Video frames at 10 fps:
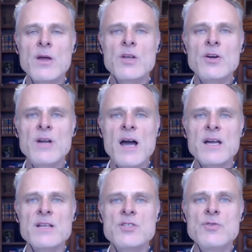you're not
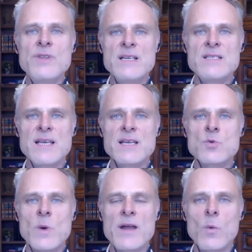going to do these things
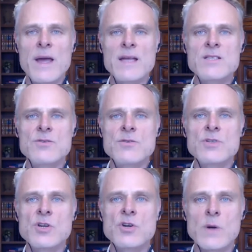right away
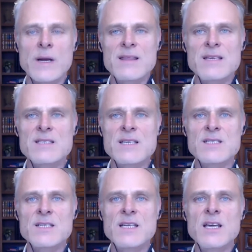to create these
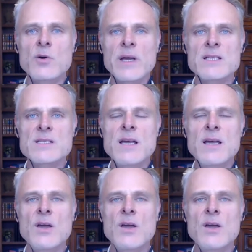things to decrease.